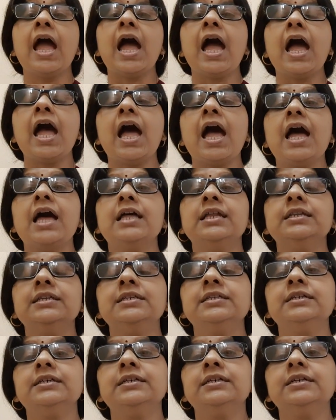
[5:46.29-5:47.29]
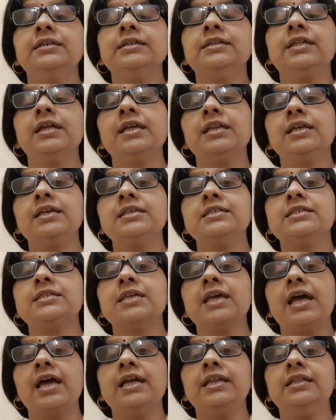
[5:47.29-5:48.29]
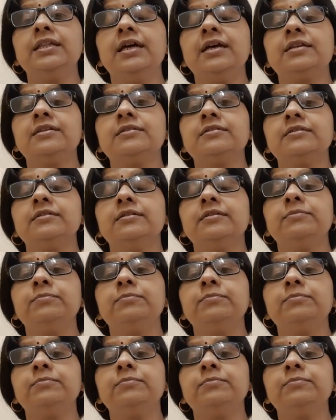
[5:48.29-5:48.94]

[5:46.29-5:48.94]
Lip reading: And then he said that,